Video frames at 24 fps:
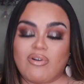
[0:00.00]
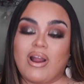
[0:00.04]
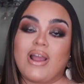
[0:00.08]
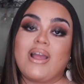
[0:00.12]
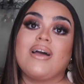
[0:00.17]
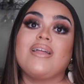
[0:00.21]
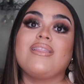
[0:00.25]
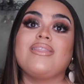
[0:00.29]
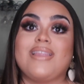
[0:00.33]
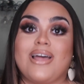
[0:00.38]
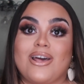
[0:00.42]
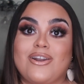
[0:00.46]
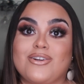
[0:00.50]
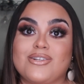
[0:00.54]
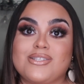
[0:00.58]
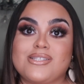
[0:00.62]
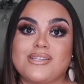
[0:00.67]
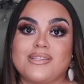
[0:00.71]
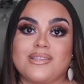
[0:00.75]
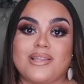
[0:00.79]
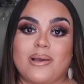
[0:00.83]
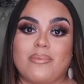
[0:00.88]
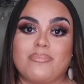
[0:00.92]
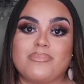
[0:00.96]
write a letter
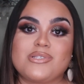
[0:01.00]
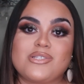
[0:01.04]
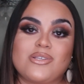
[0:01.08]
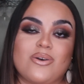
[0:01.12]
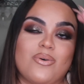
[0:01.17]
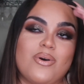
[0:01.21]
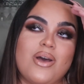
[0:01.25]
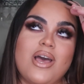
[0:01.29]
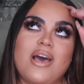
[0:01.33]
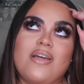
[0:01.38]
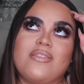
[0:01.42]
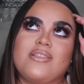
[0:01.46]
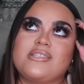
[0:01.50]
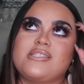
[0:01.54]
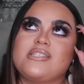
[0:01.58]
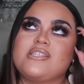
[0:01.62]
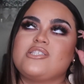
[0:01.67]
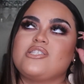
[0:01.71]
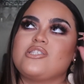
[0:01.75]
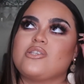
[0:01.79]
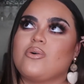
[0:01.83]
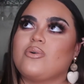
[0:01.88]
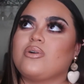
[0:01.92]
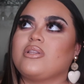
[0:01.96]
to them. So this
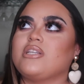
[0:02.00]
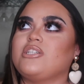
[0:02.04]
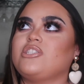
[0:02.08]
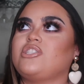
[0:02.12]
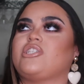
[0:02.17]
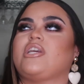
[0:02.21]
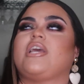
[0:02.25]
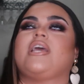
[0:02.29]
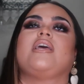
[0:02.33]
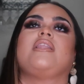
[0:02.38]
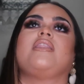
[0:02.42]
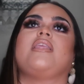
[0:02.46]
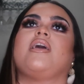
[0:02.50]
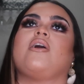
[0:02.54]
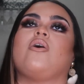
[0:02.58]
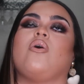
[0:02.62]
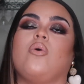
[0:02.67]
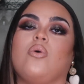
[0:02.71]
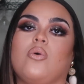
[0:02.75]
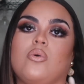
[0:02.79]
is so cliche and like